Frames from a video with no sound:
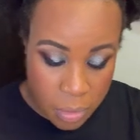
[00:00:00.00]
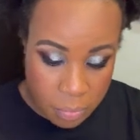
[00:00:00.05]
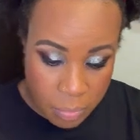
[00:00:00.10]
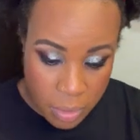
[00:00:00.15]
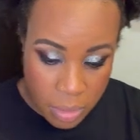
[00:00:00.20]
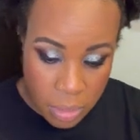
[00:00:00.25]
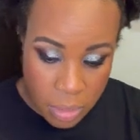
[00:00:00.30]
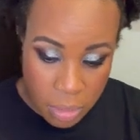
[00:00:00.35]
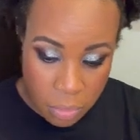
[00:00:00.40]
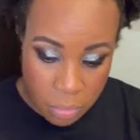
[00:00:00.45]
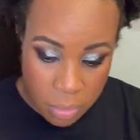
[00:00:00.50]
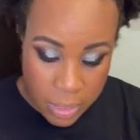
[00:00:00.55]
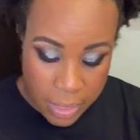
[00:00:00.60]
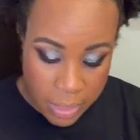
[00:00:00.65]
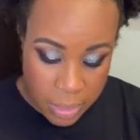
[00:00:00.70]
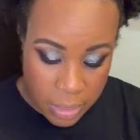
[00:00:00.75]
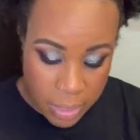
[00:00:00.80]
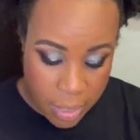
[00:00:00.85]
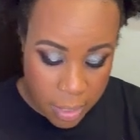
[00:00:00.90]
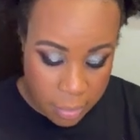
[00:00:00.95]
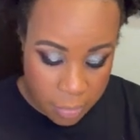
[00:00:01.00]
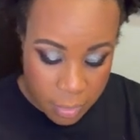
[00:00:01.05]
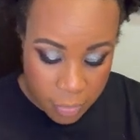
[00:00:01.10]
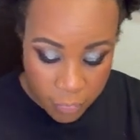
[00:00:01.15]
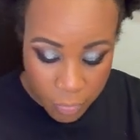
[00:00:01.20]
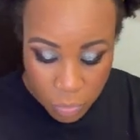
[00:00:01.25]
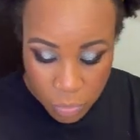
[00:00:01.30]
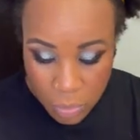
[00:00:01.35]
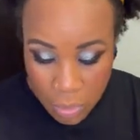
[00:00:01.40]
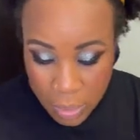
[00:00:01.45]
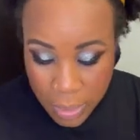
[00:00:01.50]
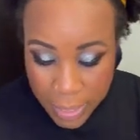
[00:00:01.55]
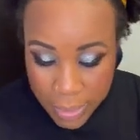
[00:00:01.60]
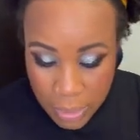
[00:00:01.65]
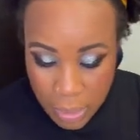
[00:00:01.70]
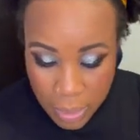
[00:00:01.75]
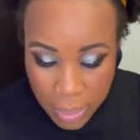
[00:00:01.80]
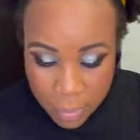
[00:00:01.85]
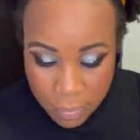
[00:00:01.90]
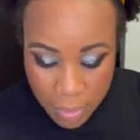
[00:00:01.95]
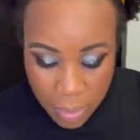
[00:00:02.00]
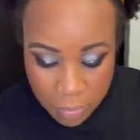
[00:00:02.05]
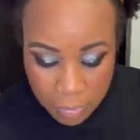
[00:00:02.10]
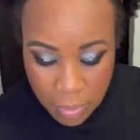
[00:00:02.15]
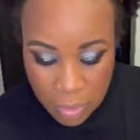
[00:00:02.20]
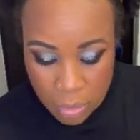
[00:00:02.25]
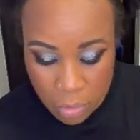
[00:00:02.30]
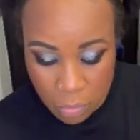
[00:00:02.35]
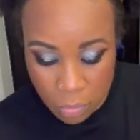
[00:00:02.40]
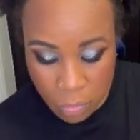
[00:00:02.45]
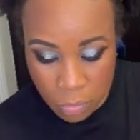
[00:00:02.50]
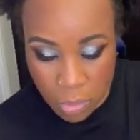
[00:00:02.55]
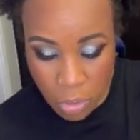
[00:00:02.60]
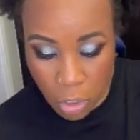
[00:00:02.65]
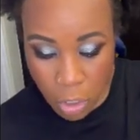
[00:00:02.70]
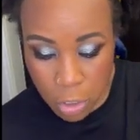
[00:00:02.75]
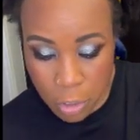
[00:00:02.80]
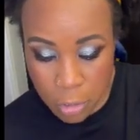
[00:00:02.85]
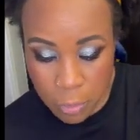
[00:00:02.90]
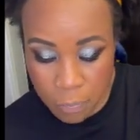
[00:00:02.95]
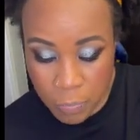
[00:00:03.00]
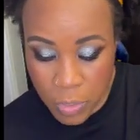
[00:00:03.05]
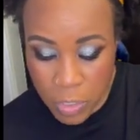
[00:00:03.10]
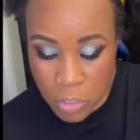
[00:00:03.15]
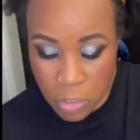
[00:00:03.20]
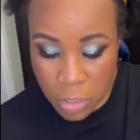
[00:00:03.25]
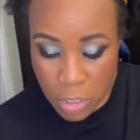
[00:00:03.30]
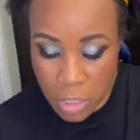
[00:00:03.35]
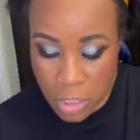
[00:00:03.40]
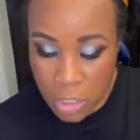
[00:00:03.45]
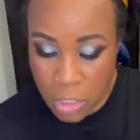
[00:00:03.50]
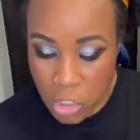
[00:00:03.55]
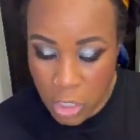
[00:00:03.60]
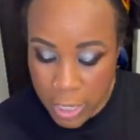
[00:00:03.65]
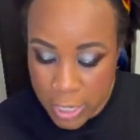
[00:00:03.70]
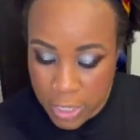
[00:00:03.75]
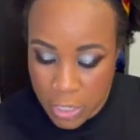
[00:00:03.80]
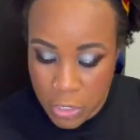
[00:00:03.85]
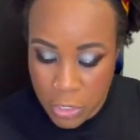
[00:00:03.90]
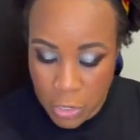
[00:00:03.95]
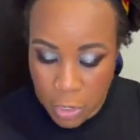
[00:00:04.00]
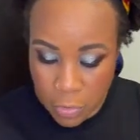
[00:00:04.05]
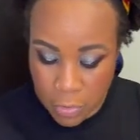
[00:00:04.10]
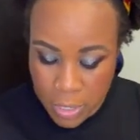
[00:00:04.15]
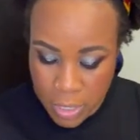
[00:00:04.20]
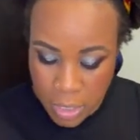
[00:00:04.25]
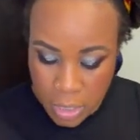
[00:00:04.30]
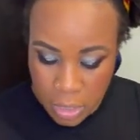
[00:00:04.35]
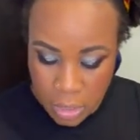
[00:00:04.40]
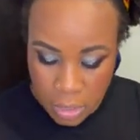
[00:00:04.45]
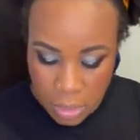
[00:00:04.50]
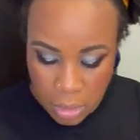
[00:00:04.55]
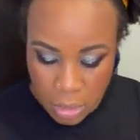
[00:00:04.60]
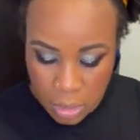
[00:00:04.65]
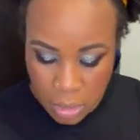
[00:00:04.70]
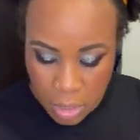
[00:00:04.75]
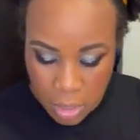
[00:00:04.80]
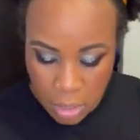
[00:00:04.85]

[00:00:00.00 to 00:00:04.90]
It's still daytime. If it was nighttime, I'd be going darker. So this shade here is